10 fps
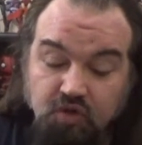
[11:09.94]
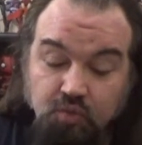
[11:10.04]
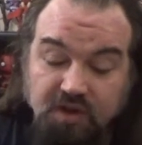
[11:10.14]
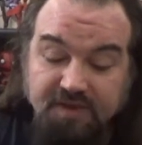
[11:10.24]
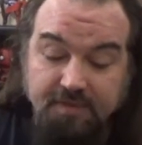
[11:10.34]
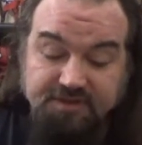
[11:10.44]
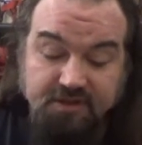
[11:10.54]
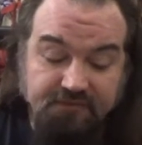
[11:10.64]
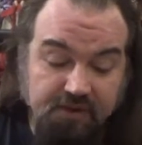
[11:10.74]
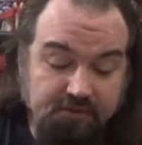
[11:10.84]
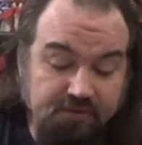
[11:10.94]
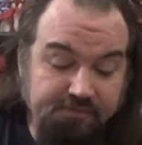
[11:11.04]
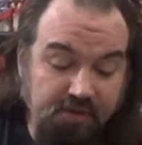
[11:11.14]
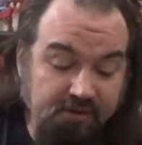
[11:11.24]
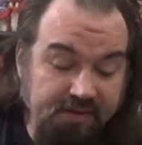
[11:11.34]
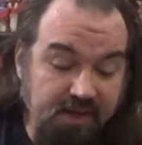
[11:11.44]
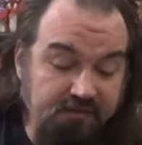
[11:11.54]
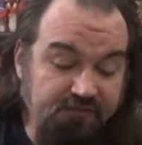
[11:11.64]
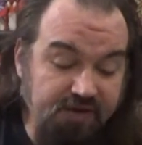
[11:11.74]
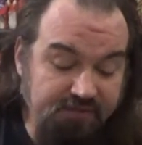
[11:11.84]
One of Apogee's followers burns out
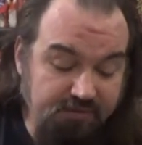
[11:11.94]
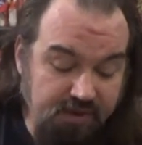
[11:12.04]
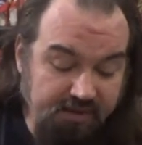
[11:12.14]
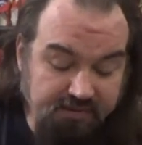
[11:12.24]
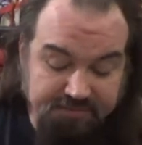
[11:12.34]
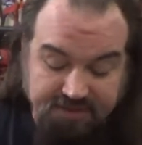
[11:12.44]
in front of his breast,